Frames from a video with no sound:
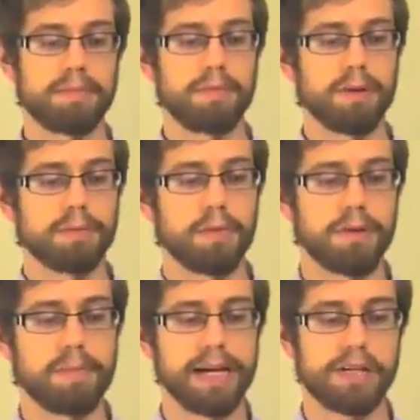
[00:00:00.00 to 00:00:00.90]
Number one, we
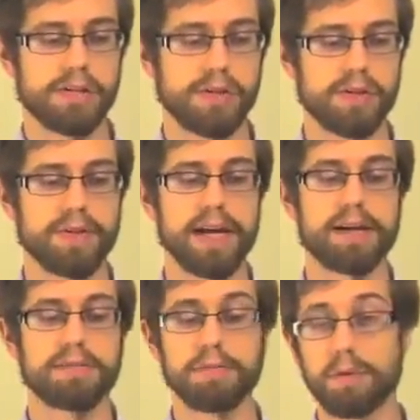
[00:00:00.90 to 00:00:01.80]
want to make sure
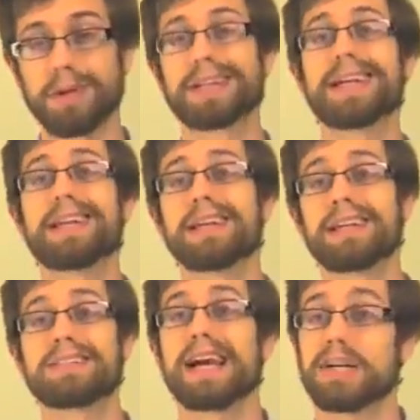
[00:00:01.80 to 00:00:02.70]
that what we're
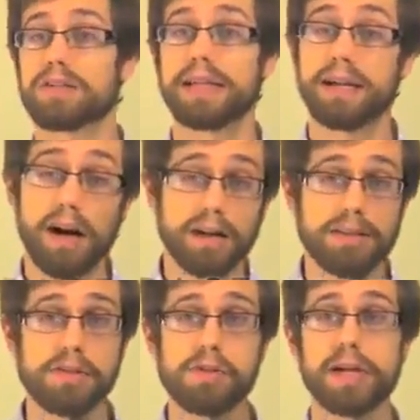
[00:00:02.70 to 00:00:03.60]
getting is actually a
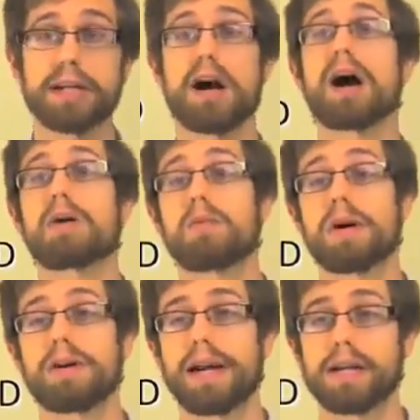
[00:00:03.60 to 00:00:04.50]
concentrated hot
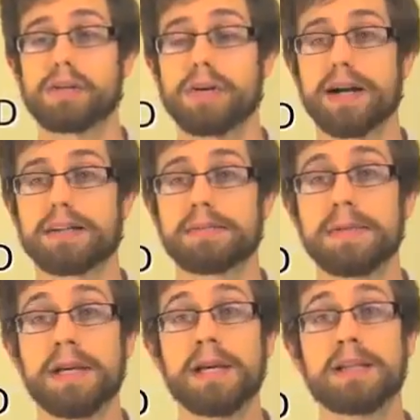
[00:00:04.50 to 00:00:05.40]
water extract.
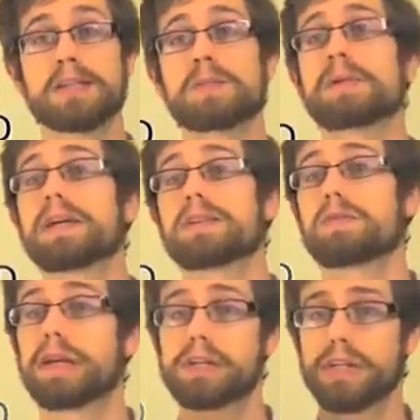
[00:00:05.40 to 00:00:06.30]
This is
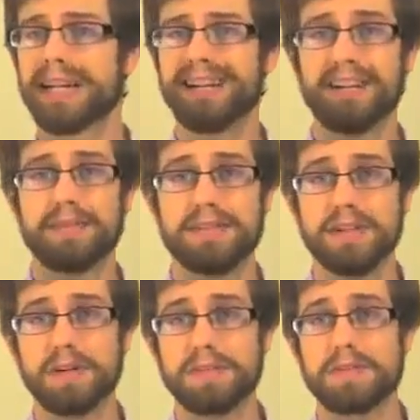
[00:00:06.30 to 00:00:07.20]
because reishi in and of
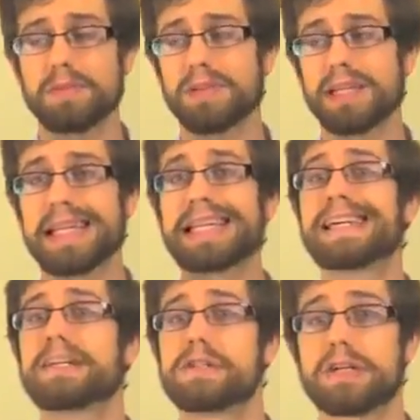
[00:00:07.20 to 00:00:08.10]
itself is really
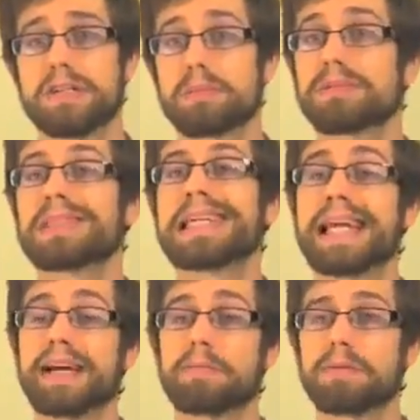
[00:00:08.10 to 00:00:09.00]
indigestible and
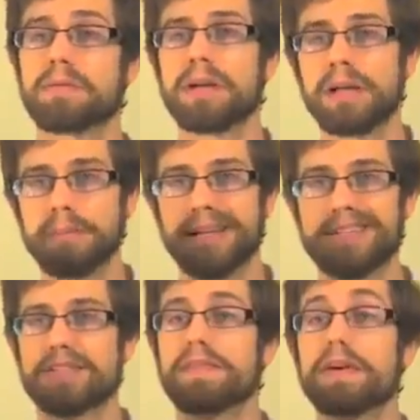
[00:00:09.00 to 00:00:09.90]
inedible
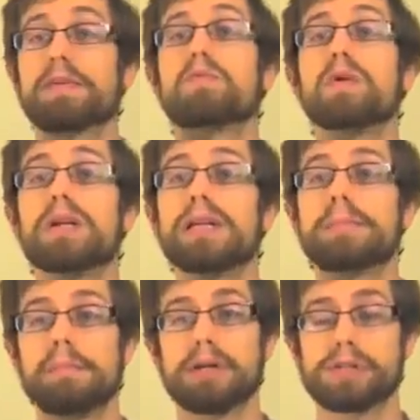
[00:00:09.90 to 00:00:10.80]
because it's a very
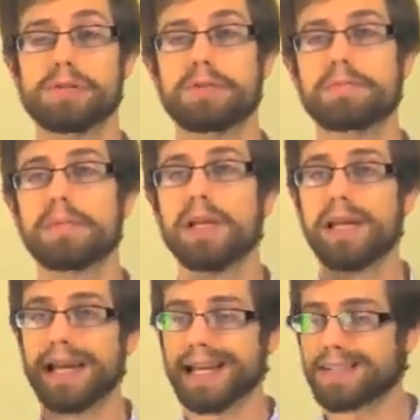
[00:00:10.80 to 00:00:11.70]
woody mushroom
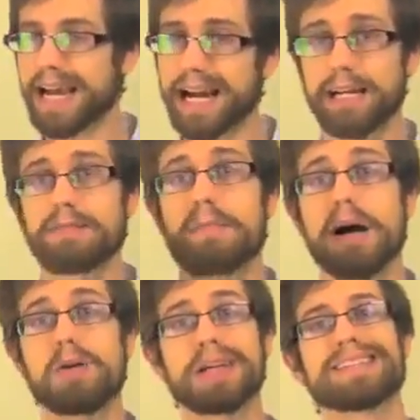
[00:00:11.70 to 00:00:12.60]
and its active
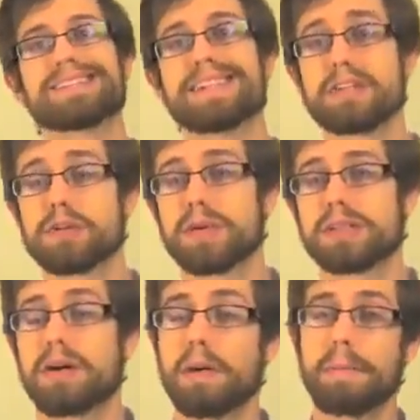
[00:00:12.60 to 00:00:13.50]

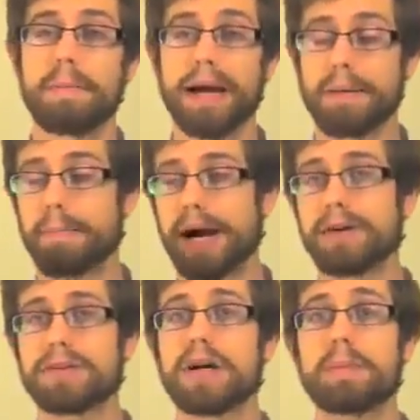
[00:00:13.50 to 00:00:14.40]
bioconstituents are
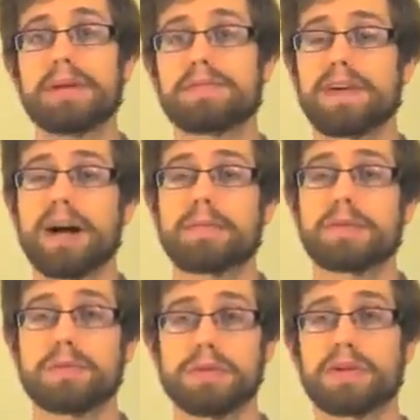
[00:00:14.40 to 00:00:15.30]
bound up in
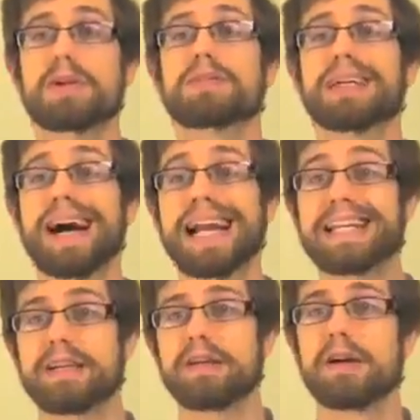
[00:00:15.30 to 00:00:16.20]
fibers which are called
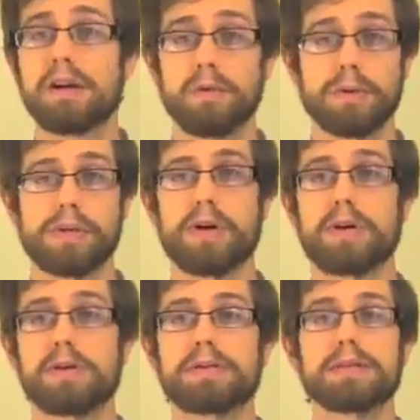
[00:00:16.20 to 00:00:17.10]
chitin, which
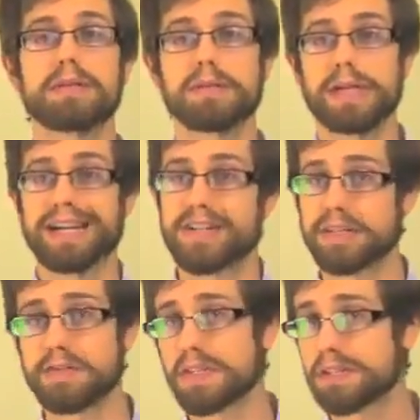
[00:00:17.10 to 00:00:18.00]
our
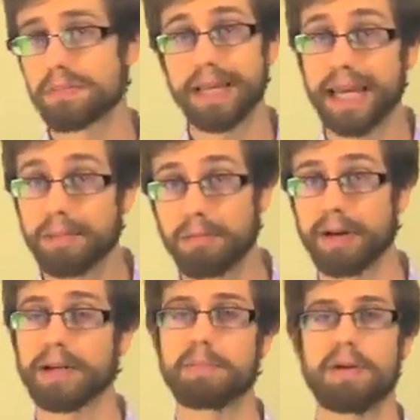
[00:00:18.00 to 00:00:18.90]
digestive system can't
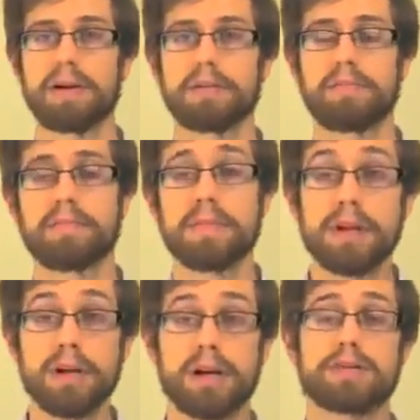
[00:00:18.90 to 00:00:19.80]
break apart.
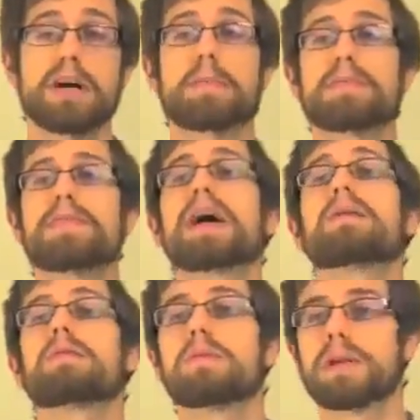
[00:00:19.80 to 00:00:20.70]
On top of
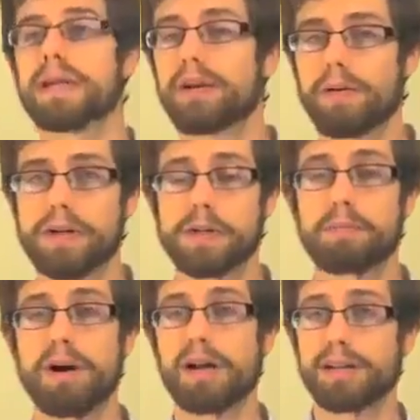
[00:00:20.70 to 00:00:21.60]
that, we want to get a
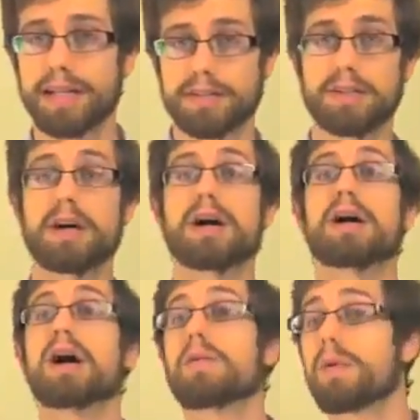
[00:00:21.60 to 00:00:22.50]
reishi product that's
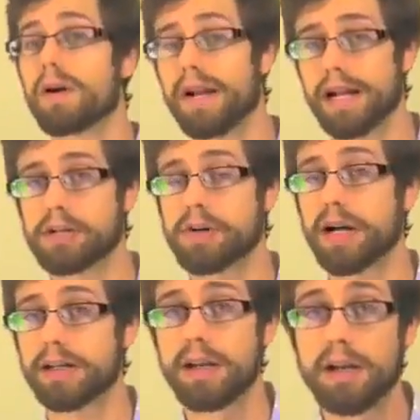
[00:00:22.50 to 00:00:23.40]
a hot water
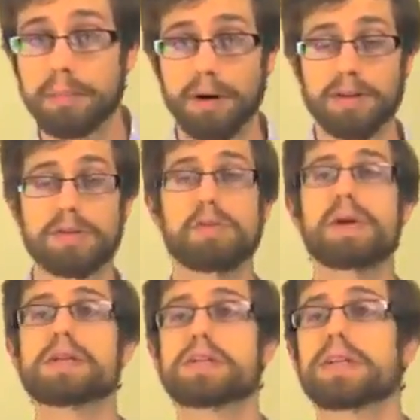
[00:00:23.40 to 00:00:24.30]
extract, but also
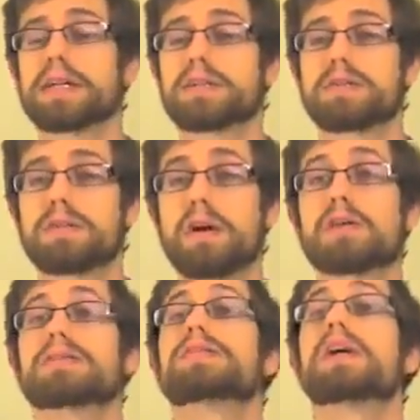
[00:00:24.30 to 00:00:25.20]
reishi that's
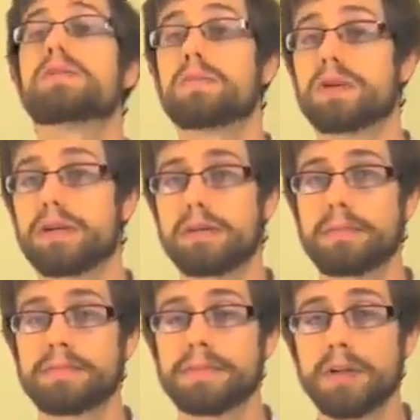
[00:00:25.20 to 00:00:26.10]
called dunwood,
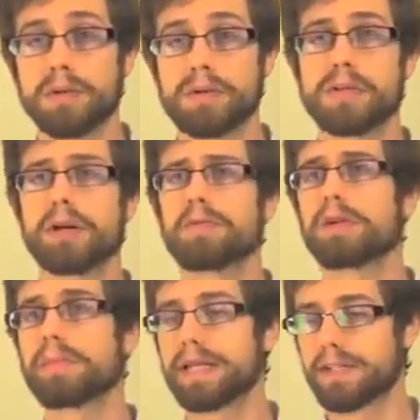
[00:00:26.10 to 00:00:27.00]
which
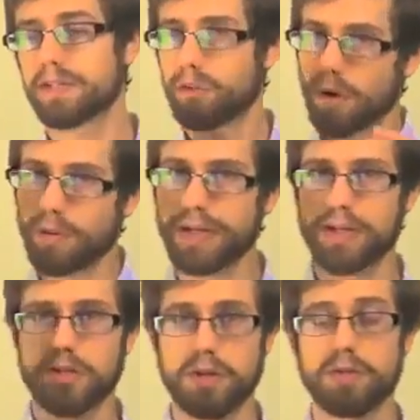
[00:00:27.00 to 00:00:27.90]
dunwood means it's grown
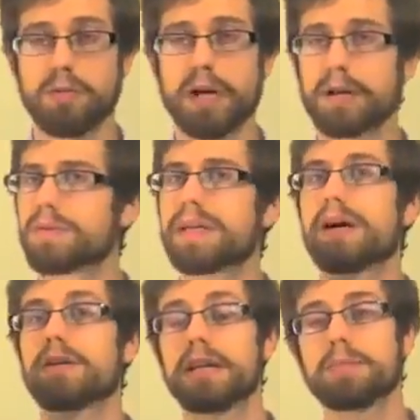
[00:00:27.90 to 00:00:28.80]
in a certain way
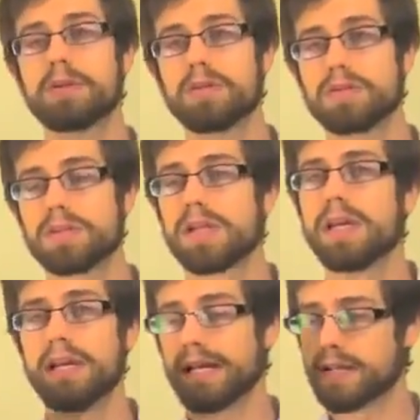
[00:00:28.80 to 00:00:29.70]
without chemicals
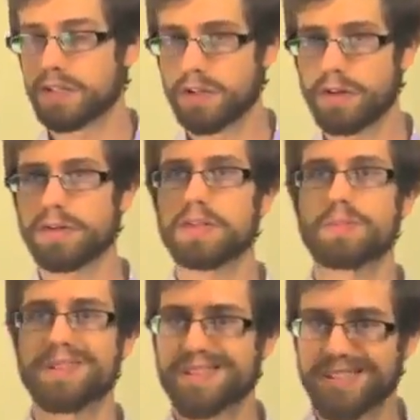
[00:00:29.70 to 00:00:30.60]
in a certain
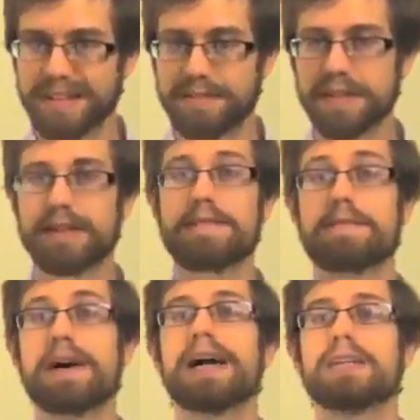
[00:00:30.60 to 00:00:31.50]
specific,
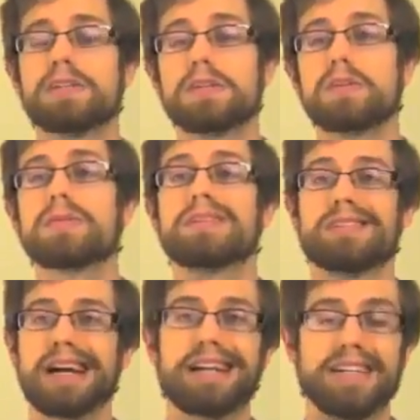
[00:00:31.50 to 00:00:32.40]
fine-tuned,
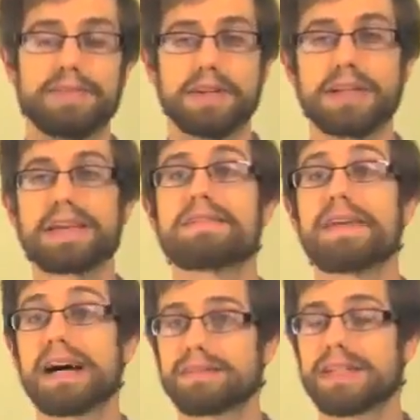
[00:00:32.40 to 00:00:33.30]
scientifically
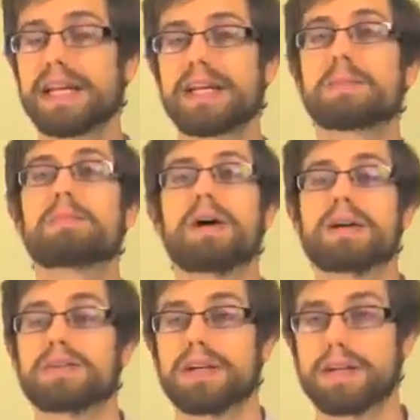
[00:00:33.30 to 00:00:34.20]
validated
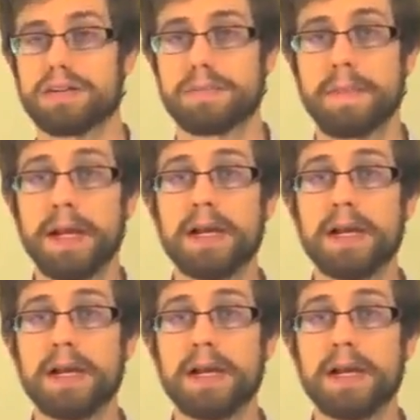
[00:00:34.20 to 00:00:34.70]
process.